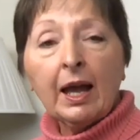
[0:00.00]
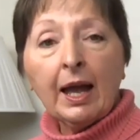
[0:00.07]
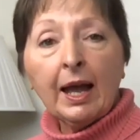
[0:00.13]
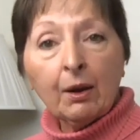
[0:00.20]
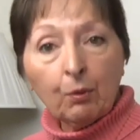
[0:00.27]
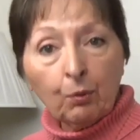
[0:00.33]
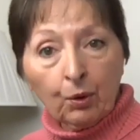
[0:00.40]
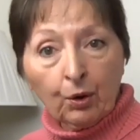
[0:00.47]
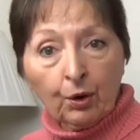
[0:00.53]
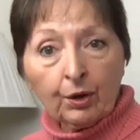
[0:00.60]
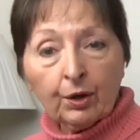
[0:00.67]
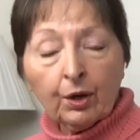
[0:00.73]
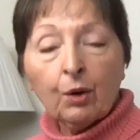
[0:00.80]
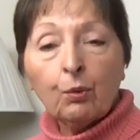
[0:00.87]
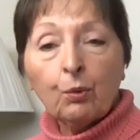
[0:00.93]
at
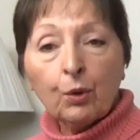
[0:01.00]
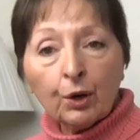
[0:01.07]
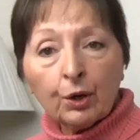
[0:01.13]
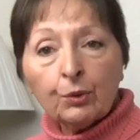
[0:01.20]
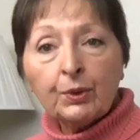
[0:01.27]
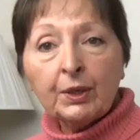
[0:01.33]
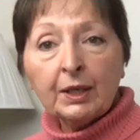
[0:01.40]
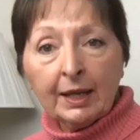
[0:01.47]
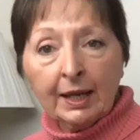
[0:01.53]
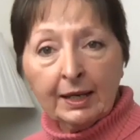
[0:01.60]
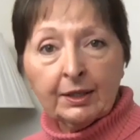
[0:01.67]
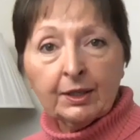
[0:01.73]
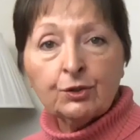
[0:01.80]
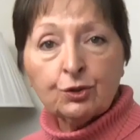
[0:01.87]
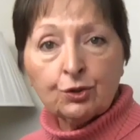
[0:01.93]
work, a
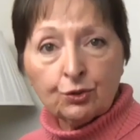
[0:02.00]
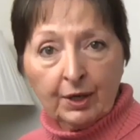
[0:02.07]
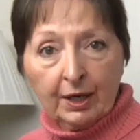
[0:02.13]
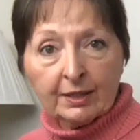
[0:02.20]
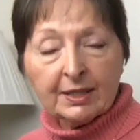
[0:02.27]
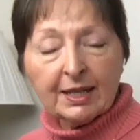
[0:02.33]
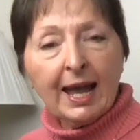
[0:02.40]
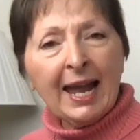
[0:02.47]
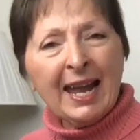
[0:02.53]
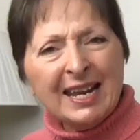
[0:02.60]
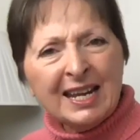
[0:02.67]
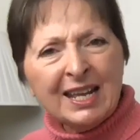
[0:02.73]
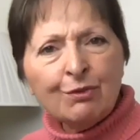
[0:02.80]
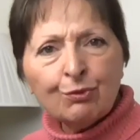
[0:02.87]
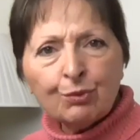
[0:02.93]
work-related stress.
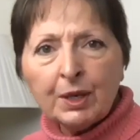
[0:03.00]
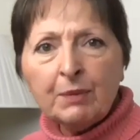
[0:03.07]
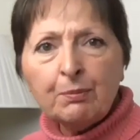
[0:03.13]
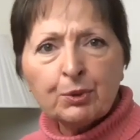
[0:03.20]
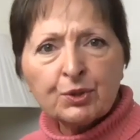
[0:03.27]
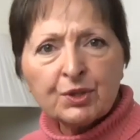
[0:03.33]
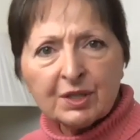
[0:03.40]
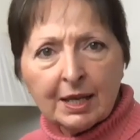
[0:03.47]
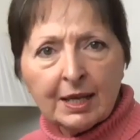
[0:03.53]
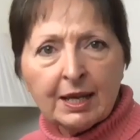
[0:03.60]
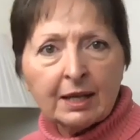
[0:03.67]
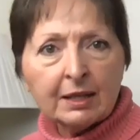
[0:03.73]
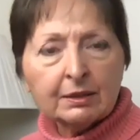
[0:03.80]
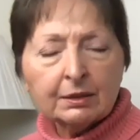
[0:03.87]
83%.